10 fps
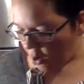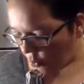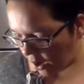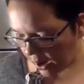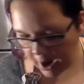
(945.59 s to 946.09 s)

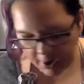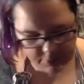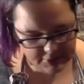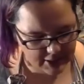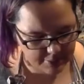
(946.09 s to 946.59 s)
What I
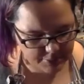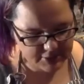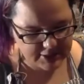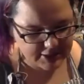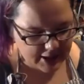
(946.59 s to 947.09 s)
was able
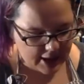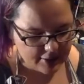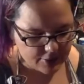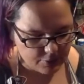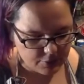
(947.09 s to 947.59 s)
to get,
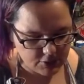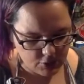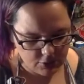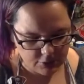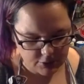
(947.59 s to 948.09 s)
the
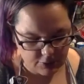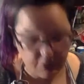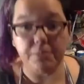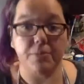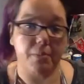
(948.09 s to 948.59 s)
results
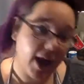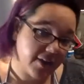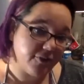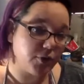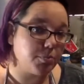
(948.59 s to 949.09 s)
from my
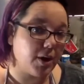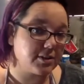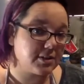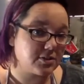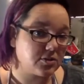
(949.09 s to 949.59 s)
food
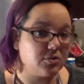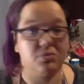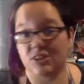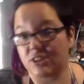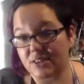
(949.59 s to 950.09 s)
processor,
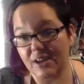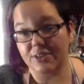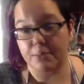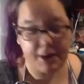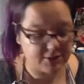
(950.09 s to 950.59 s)
which is not
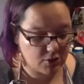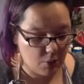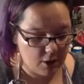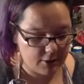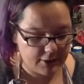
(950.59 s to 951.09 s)
the best
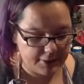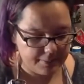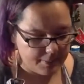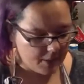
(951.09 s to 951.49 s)
quality,